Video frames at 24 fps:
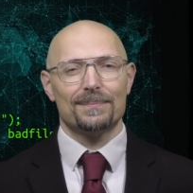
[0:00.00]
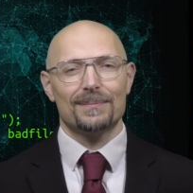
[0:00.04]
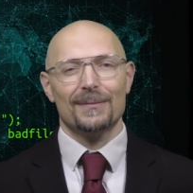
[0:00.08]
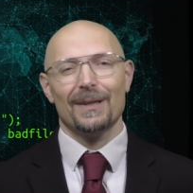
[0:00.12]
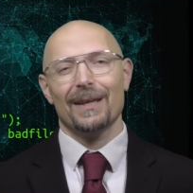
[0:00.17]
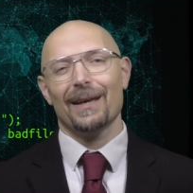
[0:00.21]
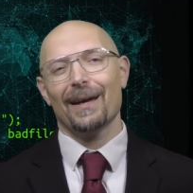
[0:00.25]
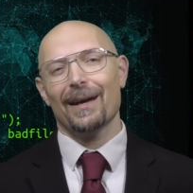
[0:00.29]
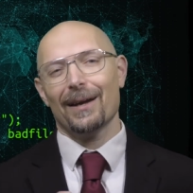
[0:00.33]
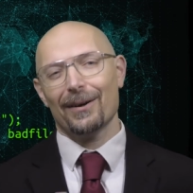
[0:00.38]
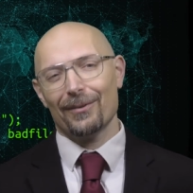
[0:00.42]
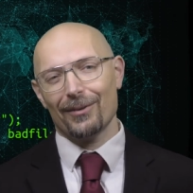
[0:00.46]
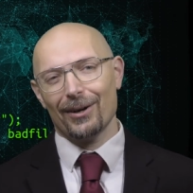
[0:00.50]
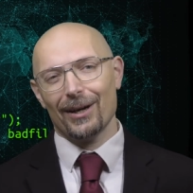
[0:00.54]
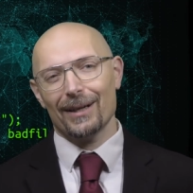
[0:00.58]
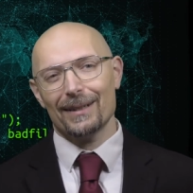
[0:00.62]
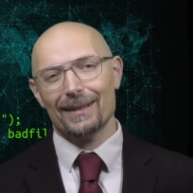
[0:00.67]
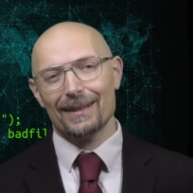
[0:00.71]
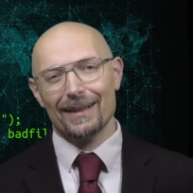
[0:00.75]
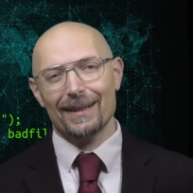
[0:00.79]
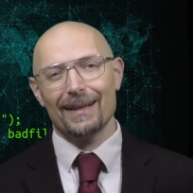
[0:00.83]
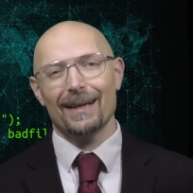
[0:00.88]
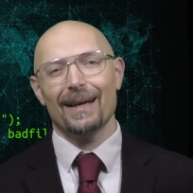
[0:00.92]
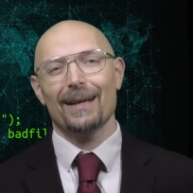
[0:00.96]
Yeah,
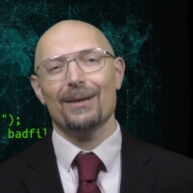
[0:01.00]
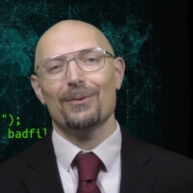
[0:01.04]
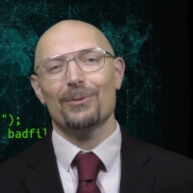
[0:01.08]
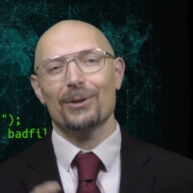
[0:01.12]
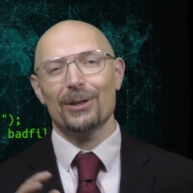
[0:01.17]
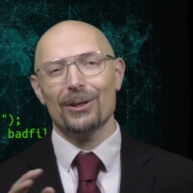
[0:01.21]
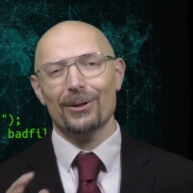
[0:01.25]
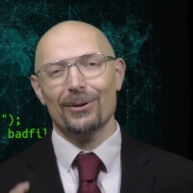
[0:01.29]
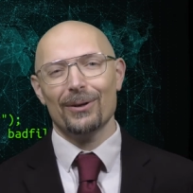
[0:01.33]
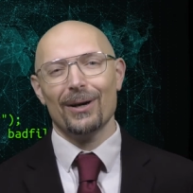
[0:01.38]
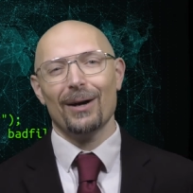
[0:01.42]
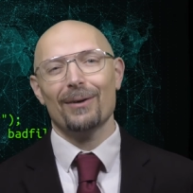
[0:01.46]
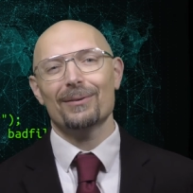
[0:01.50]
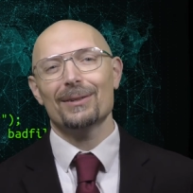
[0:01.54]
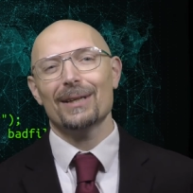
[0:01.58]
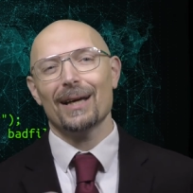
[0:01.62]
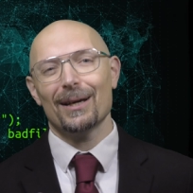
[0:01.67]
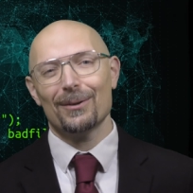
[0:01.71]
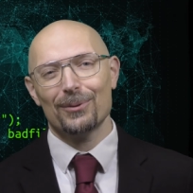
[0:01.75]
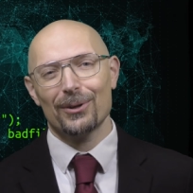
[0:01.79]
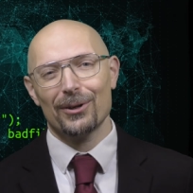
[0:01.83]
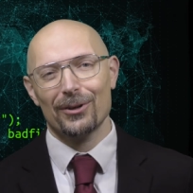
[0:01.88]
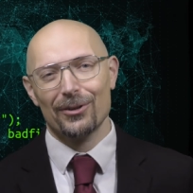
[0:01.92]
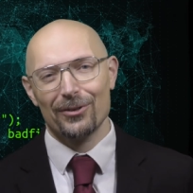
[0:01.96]
right. And we know how
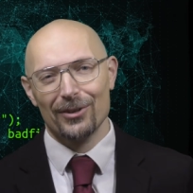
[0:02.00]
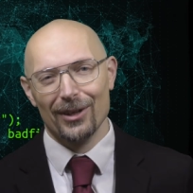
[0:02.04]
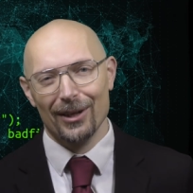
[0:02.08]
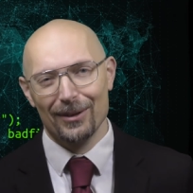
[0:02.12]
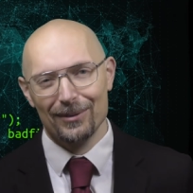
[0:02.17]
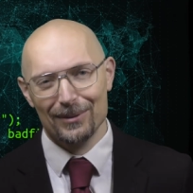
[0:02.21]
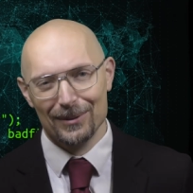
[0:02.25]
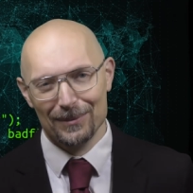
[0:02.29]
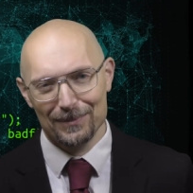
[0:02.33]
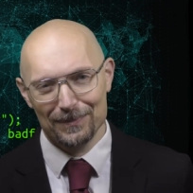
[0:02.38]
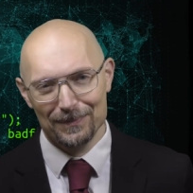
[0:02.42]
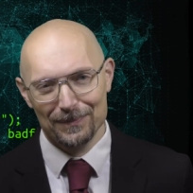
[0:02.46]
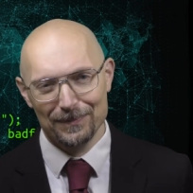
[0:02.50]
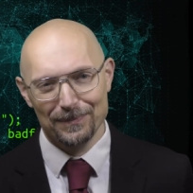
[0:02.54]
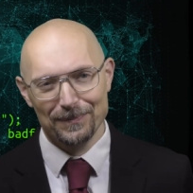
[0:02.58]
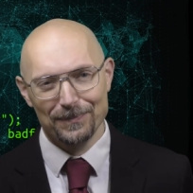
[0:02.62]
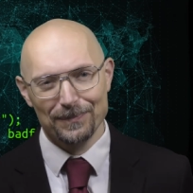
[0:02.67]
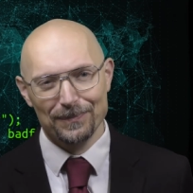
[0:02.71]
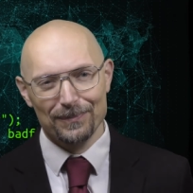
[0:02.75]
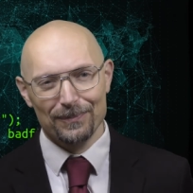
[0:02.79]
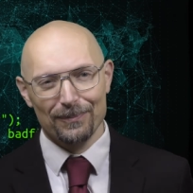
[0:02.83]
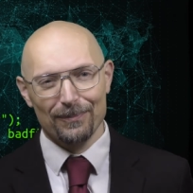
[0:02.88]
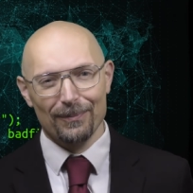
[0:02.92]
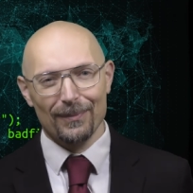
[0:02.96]
that works
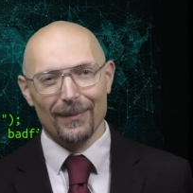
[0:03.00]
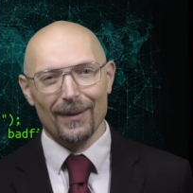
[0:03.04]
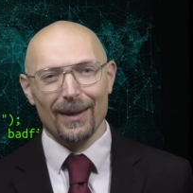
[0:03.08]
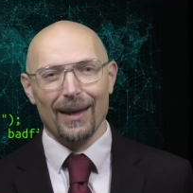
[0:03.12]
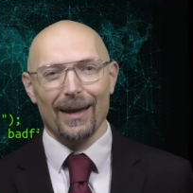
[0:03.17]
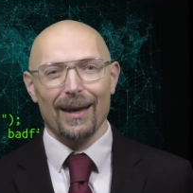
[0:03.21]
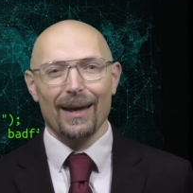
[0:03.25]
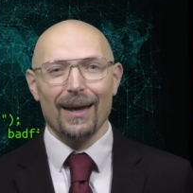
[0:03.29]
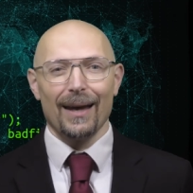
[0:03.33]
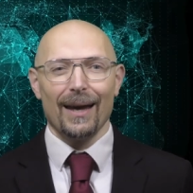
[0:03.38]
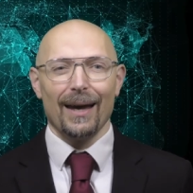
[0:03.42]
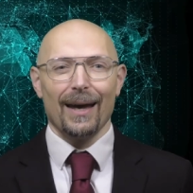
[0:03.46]
out.